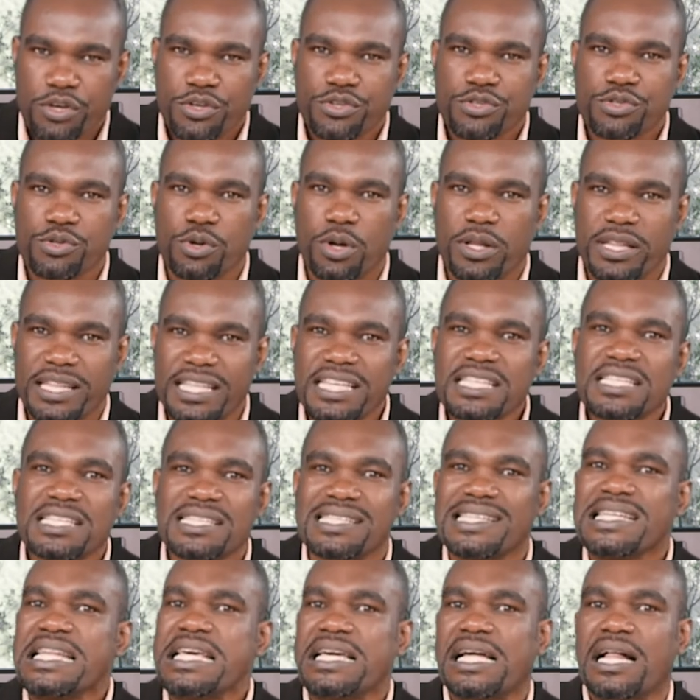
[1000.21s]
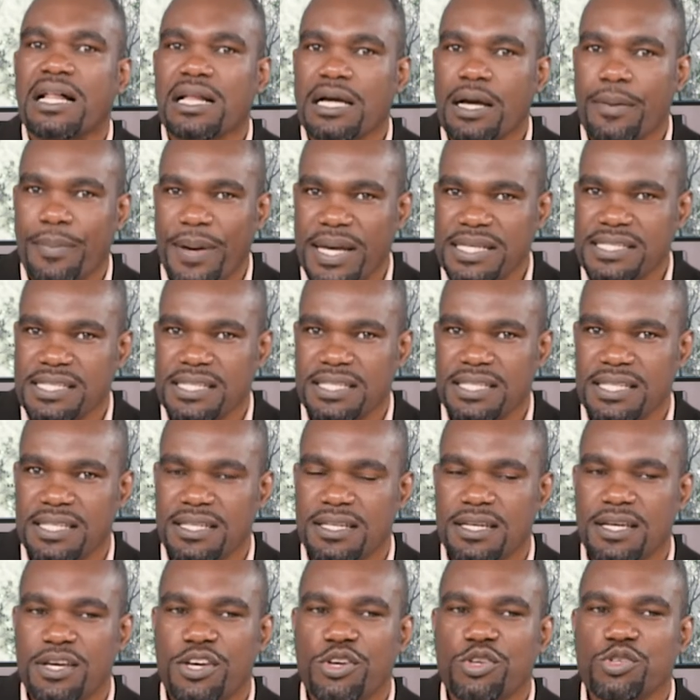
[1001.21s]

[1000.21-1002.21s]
So this is legal capacity.